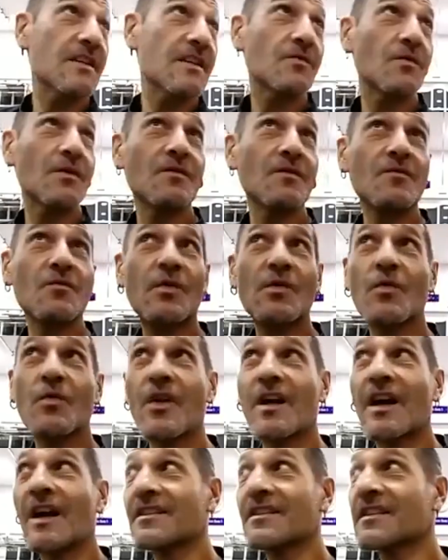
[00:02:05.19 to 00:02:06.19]
we, we work
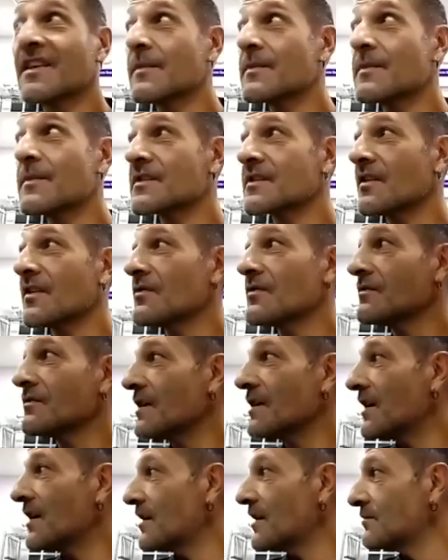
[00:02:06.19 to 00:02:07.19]
hard to keep it so.
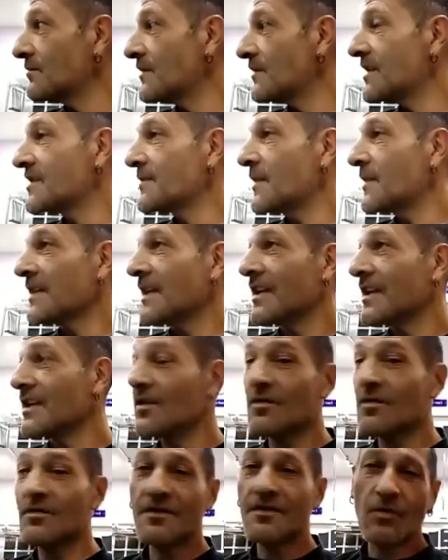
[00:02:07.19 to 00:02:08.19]
Um, it's been getting
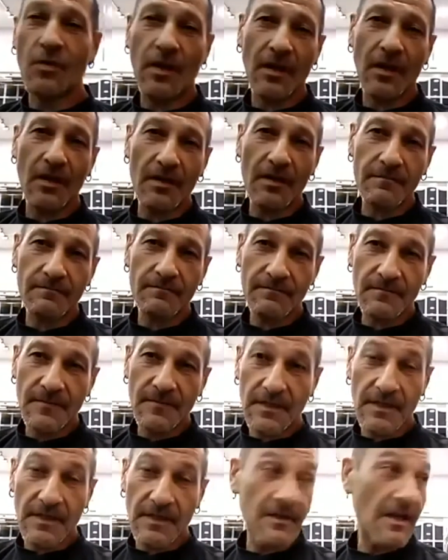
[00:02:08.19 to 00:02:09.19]
used quite a lot
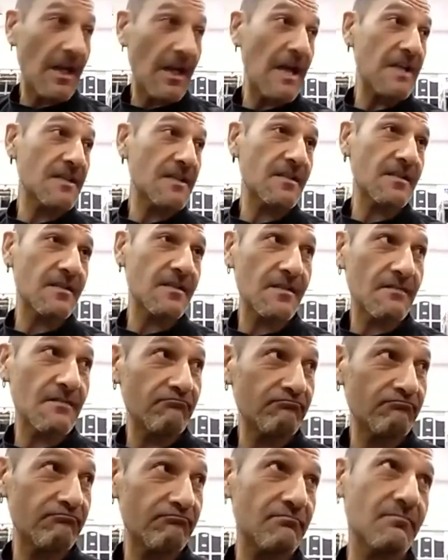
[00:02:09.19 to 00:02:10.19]
in the
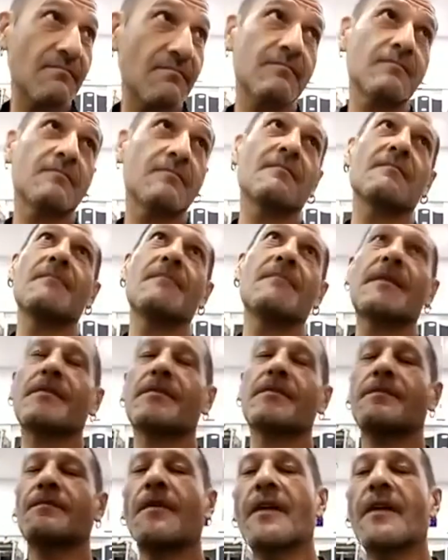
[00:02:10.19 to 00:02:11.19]
last month,
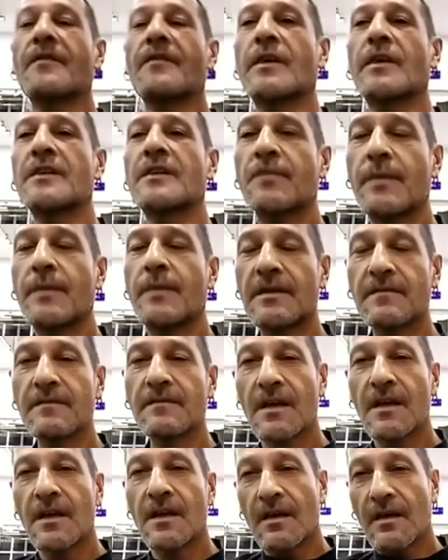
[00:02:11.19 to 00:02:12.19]
five weeks. We've been
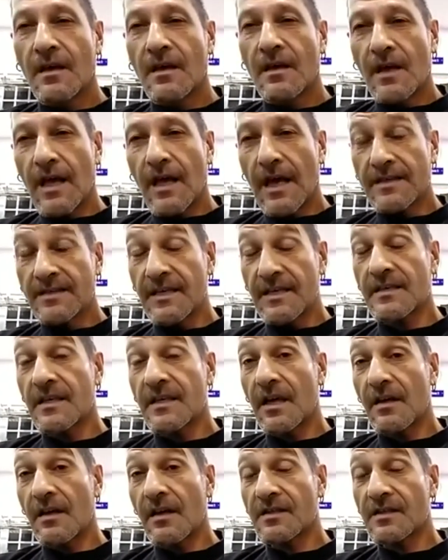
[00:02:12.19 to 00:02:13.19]
assessing
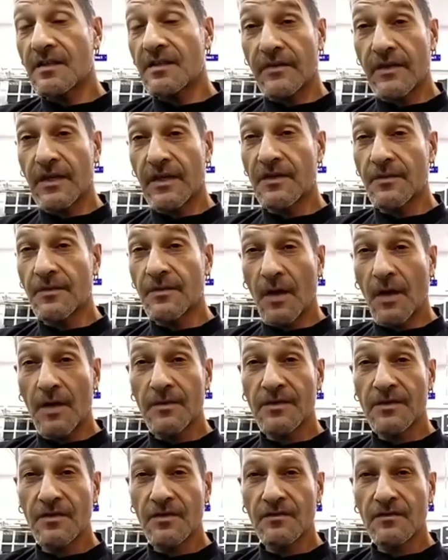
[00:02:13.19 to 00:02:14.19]
our certificate diploma
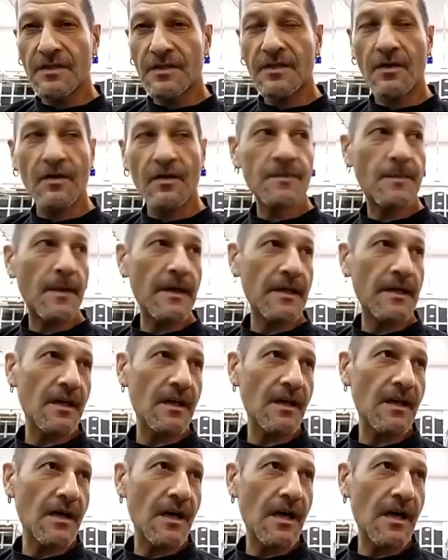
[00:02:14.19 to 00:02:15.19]
students, so it's been a,
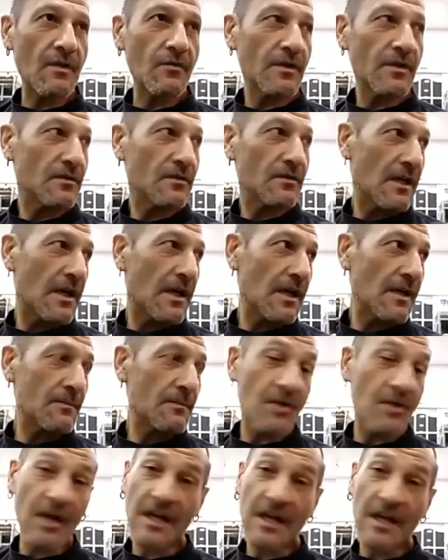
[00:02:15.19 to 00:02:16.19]
a real uh,
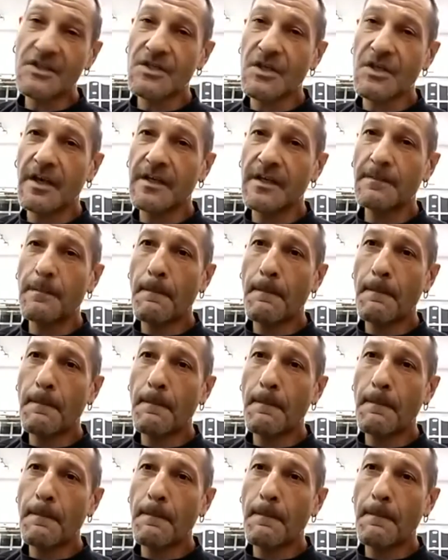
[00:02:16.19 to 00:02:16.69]
production line.